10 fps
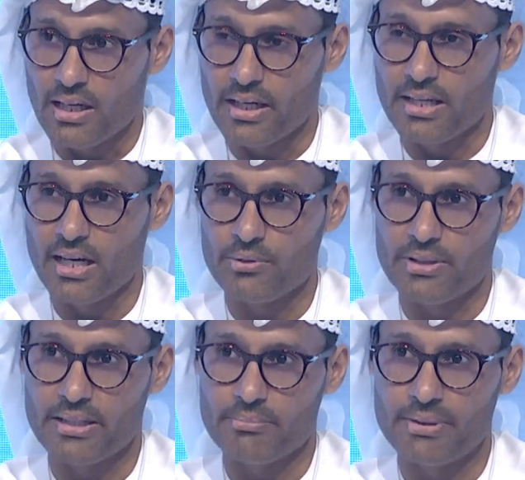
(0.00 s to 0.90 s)
and how
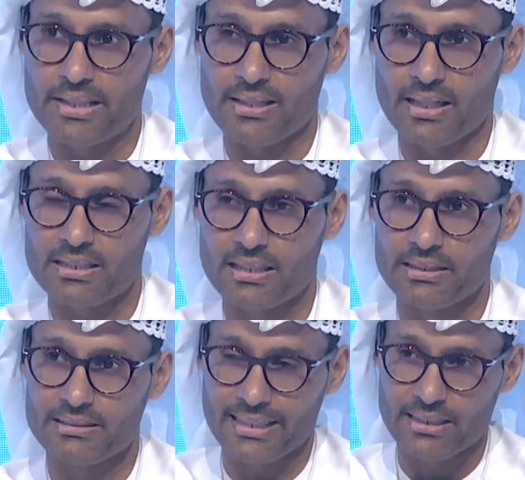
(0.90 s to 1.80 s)
they've been
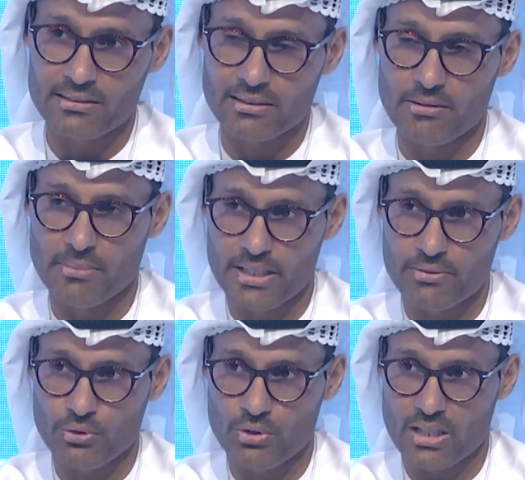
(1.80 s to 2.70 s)
actually tricked in many
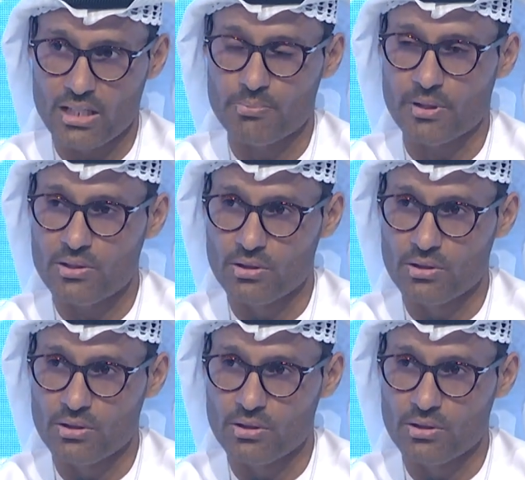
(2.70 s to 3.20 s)
of those aspects.